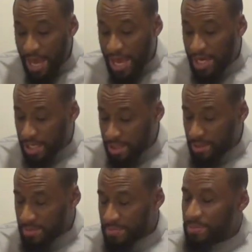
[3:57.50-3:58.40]
imanin,
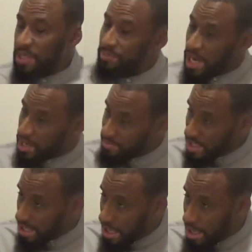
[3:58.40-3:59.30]
imanin
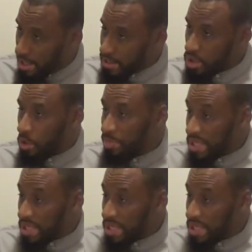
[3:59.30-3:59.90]
billah, you know,